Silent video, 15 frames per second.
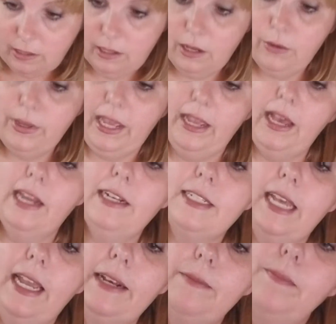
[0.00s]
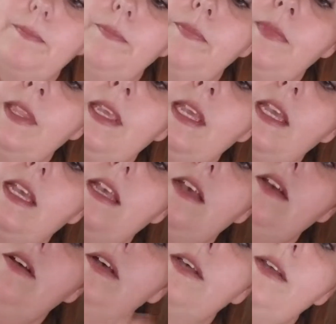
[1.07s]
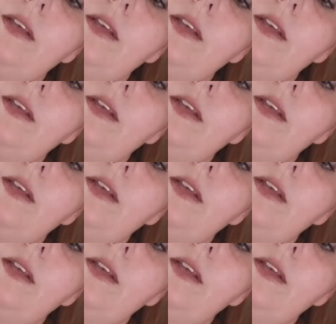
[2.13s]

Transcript: Okay, got it tied. Ugh,